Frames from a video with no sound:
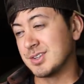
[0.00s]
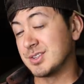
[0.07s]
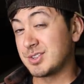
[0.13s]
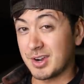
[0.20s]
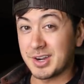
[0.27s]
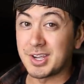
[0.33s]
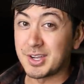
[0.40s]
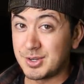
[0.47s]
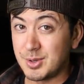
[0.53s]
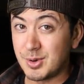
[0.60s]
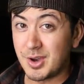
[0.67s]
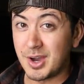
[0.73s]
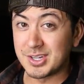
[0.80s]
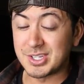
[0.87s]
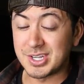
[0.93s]
Starting a
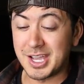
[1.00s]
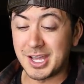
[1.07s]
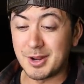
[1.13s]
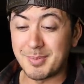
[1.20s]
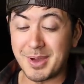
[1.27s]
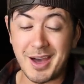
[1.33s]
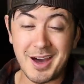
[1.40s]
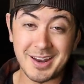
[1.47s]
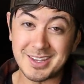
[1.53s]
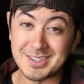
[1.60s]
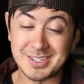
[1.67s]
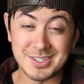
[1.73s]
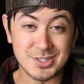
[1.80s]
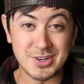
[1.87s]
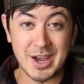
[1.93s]
new gun channel, my
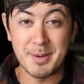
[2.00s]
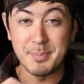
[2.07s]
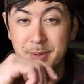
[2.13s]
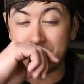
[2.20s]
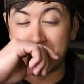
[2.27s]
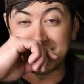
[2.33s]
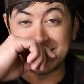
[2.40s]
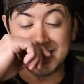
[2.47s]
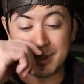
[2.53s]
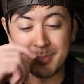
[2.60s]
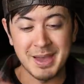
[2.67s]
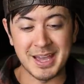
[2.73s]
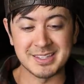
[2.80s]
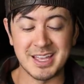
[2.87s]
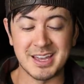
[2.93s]
audience is dropping basically
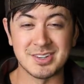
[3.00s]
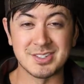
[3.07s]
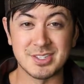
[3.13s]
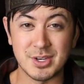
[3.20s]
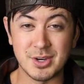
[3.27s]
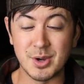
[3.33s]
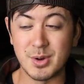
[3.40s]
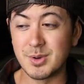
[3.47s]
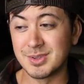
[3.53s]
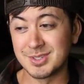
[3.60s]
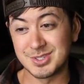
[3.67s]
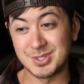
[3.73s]
back down to zero,